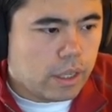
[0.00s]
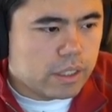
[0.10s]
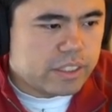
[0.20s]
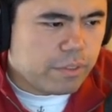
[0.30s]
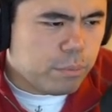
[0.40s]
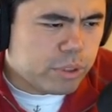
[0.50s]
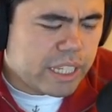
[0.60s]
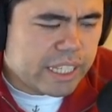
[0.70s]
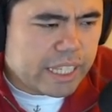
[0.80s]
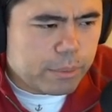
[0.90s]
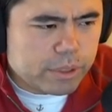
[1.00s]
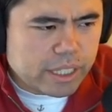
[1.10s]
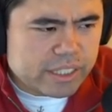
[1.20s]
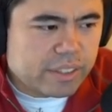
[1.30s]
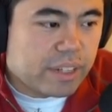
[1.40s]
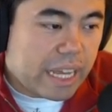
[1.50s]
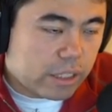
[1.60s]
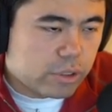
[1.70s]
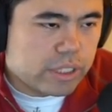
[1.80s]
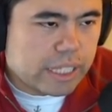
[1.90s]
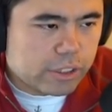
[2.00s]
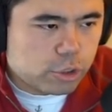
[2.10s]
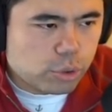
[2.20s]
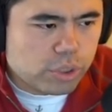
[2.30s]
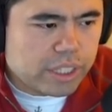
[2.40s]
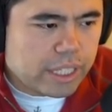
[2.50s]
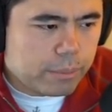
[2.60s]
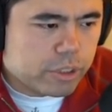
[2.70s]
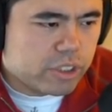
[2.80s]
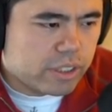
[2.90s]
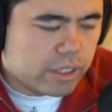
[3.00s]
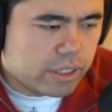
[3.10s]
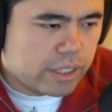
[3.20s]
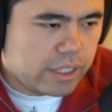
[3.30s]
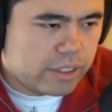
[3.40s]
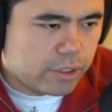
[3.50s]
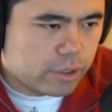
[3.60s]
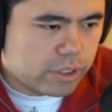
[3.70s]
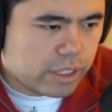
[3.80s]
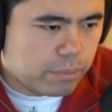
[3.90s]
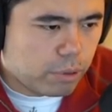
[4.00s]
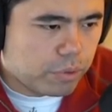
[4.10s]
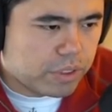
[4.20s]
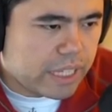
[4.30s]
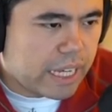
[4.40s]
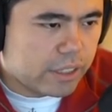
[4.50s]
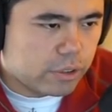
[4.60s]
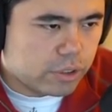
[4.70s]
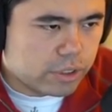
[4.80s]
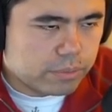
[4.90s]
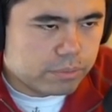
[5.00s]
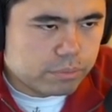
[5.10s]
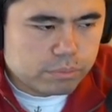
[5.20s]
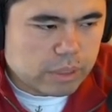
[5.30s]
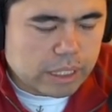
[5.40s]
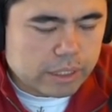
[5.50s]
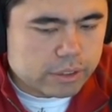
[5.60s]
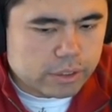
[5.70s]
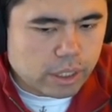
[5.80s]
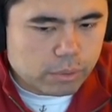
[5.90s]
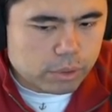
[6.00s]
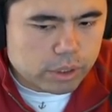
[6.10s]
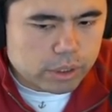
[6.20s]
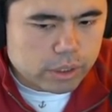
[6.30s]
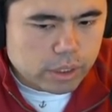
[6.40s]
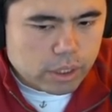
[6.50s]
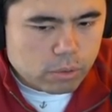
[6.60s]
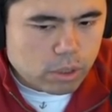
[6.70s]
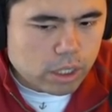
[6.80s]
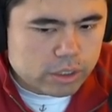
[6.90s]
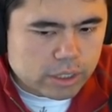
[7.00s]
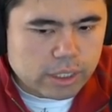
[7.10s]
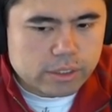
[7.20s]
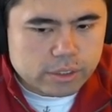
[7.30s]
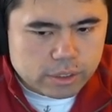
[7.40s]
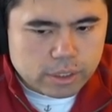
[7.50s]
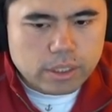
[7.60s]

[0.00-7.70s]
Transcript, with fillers: a 7% game with 97 accuracy yeah the shorter the game is the the easier it is to have perfect accuracy uh, it's not really rocket science